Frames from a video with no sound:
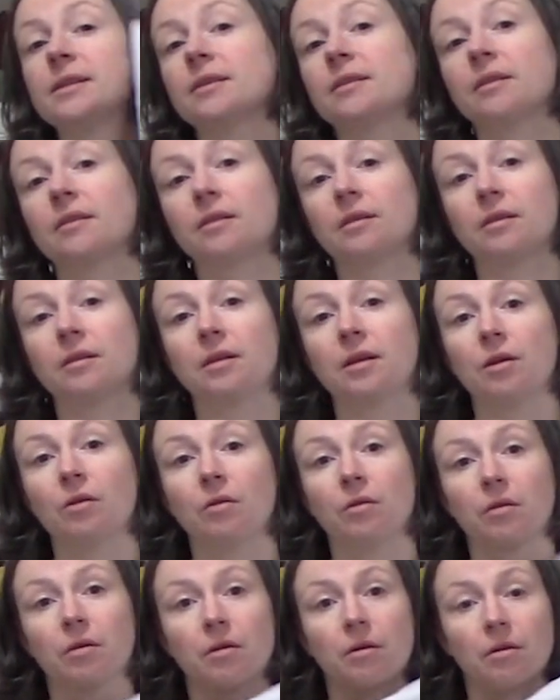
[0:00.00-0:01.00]
than the
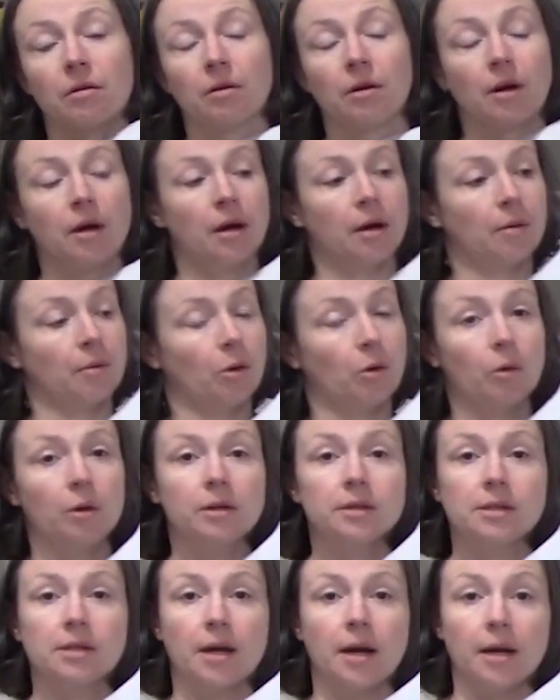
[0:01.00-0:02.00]
other
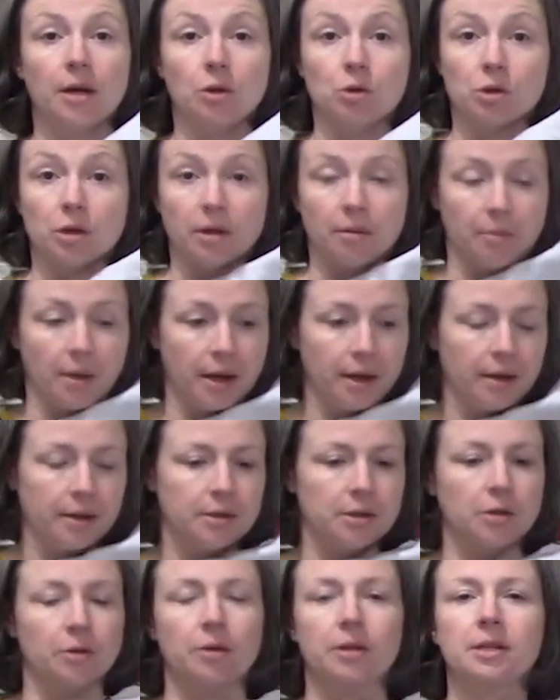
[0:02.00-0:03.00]
quilts that I usually make,
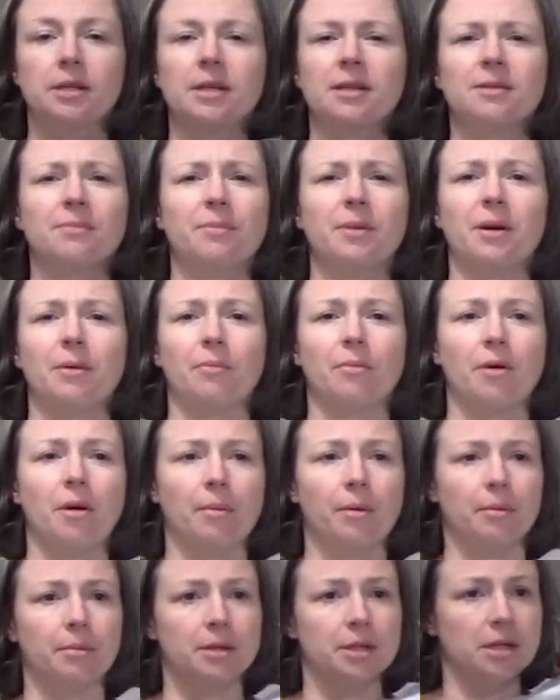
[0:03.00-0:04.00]
so this hasn't been a
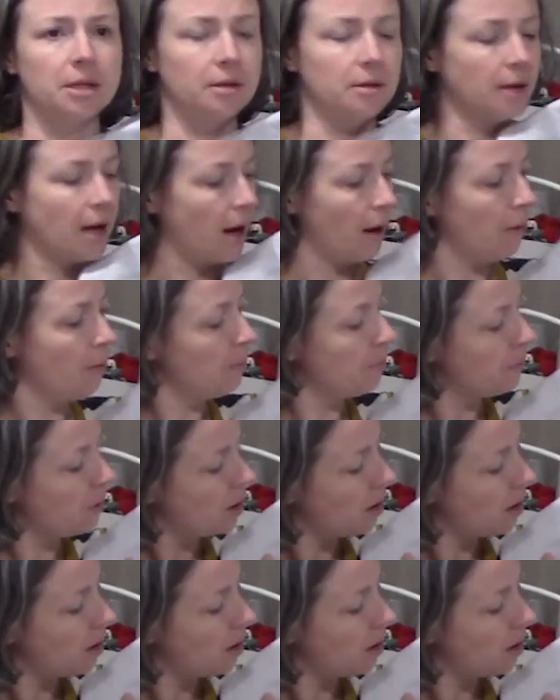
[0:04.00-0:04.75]
problem until now,